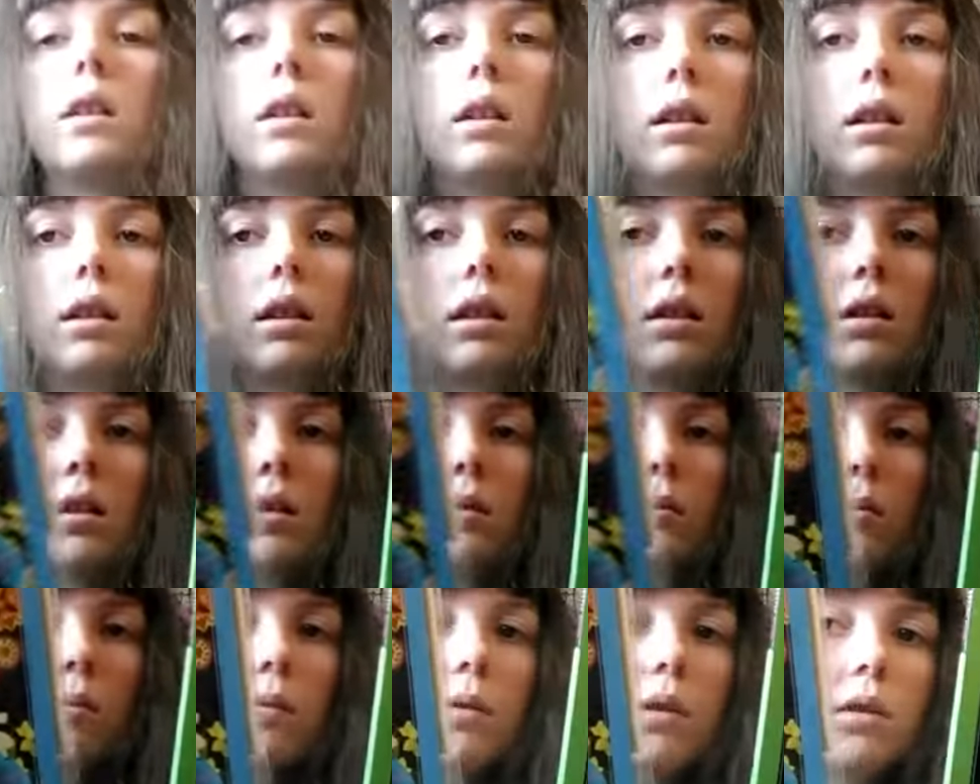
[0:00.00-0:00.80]
is
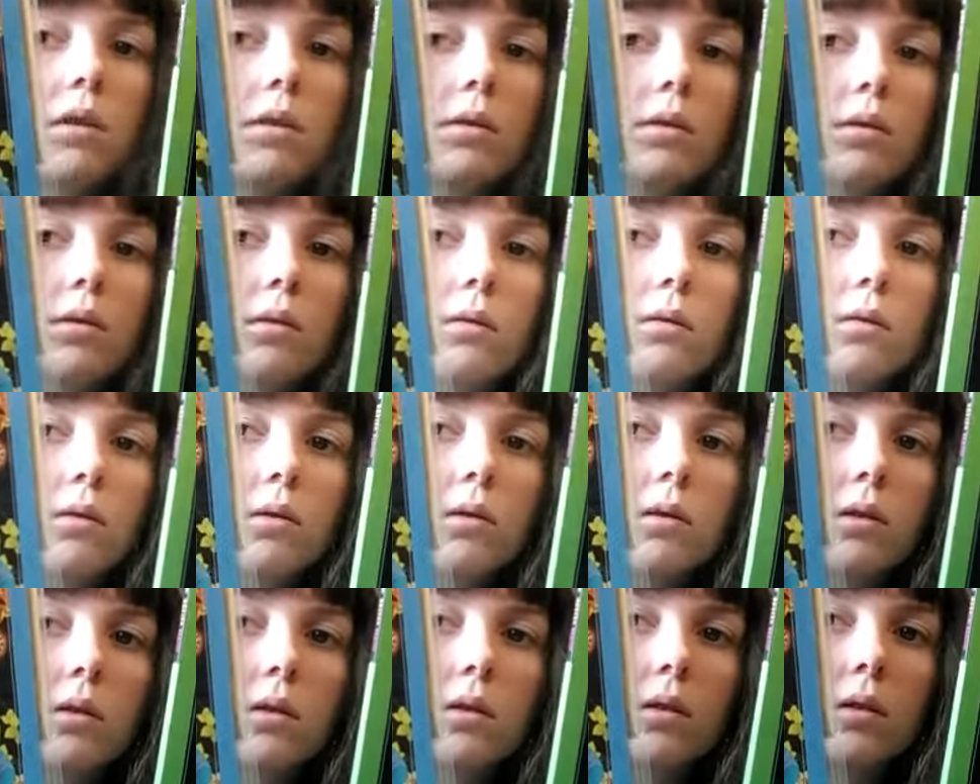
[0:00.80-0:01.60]
World
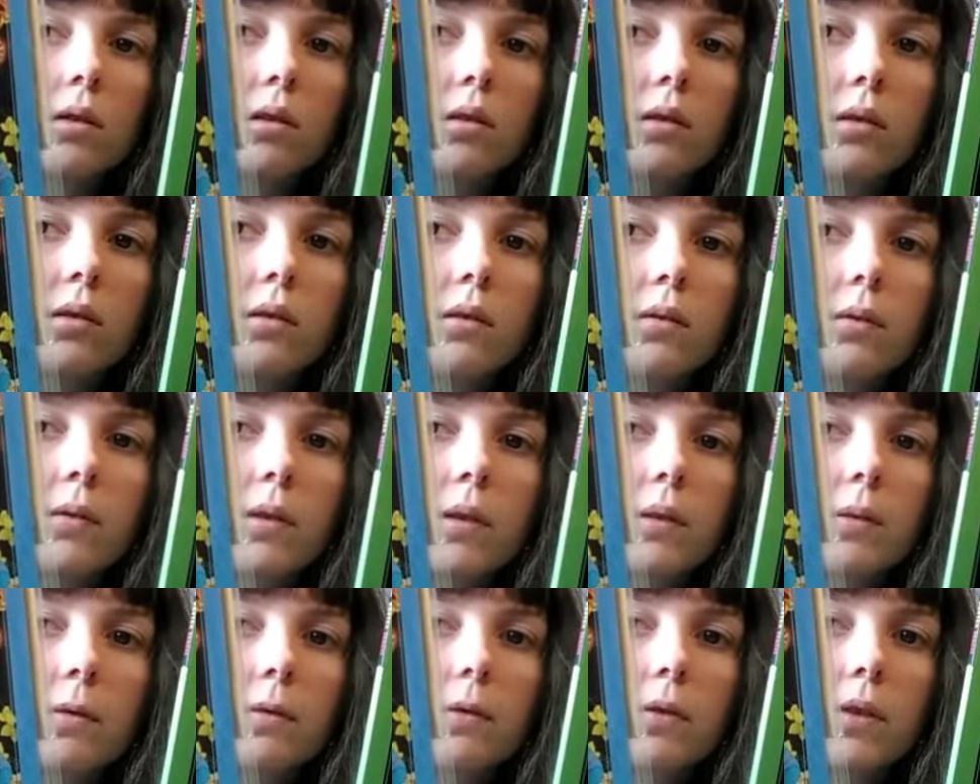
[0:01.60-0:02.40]
of
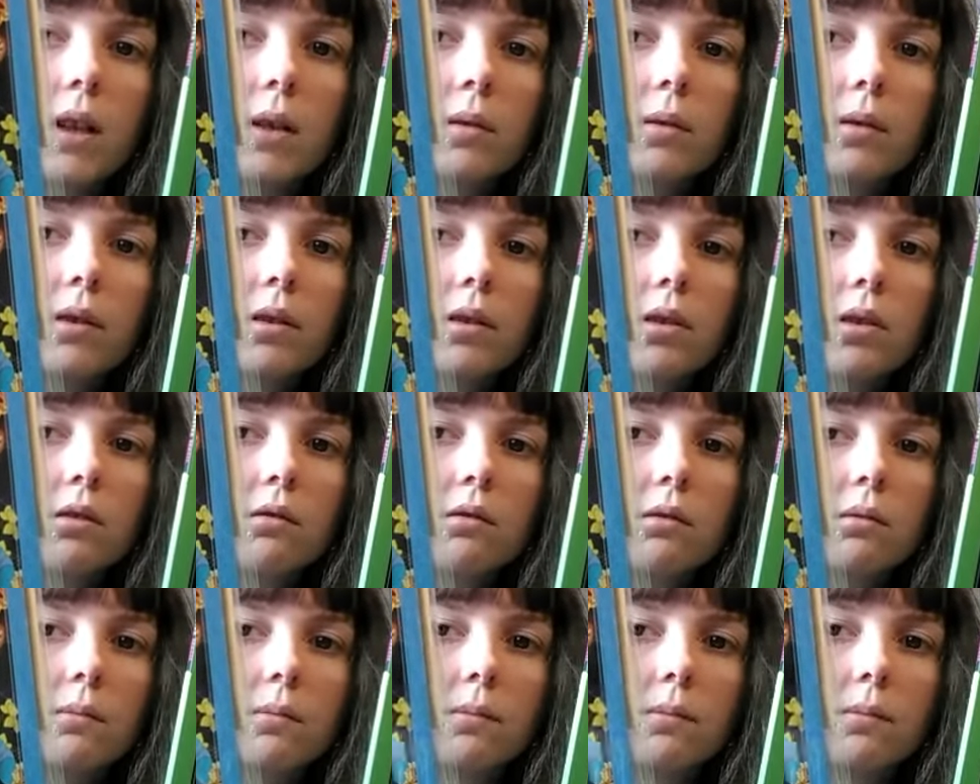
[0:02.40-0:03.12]
Flowers.